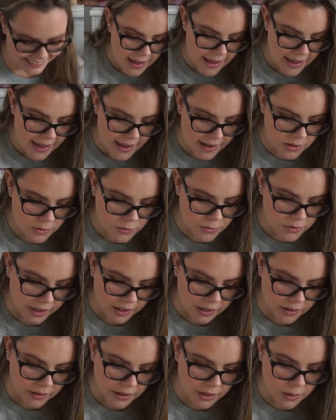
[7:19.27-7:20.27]
And
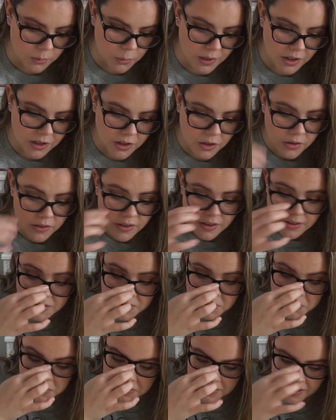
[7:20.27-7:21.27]
finally, we know that the
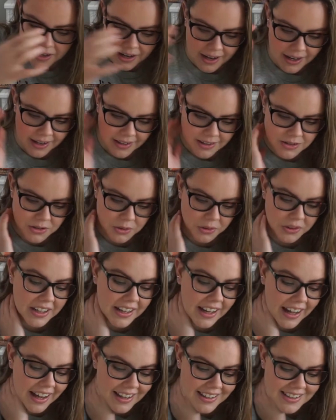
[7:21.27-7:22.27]
Sorting Hat, sorting
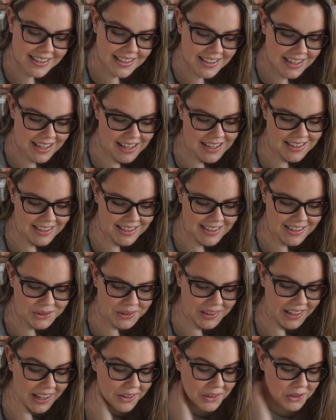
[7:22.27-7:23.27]
hat takes into
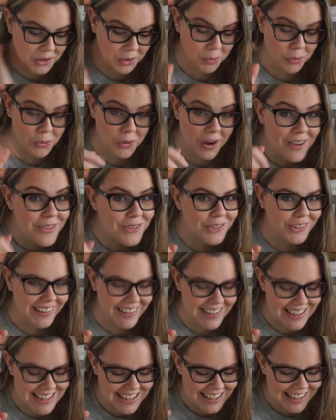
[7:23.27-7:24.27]
account your
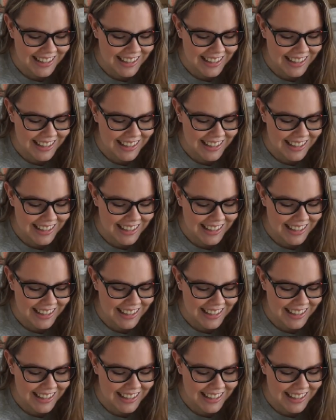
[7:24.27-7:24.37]
preference.